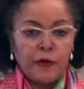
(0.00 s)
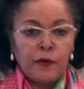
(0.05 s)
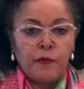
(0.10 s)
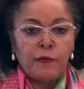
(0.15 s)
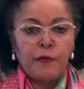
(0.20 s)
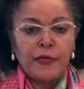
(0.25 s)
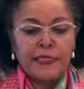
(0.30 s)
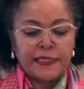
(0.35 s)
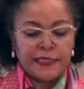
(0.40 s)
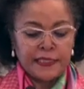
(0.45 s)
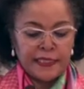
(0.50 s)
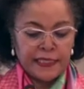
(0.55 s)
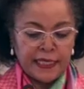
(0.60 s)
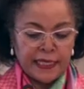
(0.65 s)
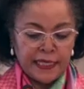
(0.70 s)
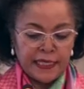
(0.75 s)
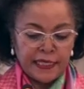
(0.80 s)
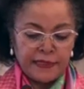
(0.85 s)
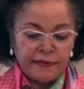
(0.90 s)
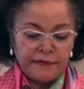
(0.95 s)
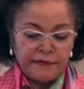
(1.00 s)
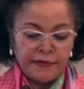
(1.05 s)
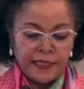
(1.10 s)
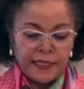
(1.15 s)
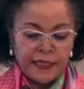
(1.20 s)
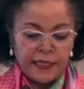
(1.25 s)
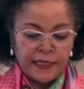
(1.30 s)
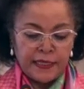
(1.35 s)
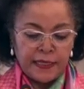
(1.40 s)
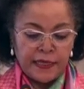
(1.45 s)
Once again,
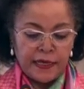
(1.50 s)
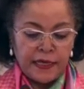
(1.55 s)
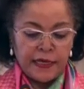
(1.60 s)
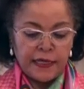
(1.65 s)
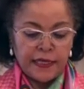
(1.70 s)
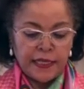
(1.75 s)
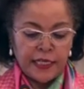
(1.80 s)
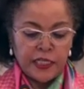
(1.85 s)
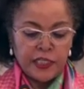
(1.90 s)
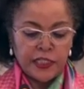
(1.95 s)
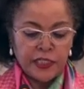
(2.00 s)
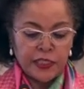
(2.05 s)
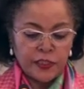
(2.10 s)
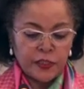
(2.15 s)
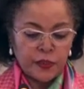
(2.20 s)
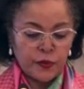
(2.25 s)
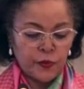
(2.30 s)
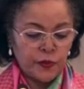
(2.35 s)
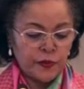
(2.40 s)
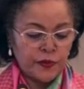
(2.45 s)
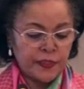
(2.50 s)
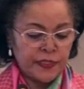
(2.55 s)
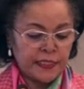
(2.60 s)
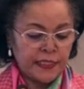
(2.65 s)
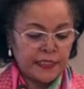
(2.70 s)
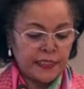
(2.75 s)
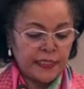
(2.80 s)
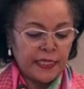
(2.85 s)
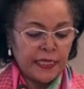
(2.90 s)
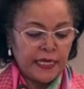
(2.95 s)
a gracious
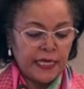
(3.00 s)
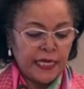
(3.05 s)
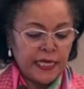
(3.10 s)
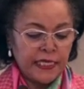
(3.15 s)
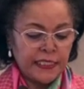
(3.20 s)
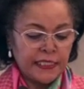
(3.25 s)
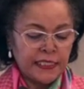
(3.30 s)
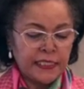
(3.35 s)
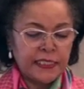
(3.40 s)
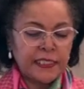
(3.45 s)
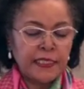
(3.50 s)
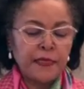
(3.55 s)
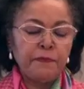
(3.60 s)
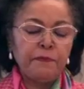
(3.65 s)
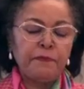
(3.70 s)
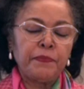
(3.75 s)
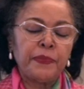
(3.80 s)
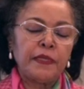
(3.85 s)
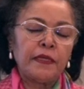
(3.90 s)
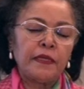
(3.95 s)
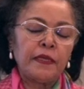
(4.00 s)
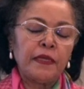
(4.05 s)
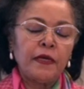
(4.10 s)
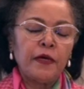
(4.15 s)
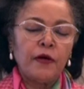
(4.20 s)
host and symbol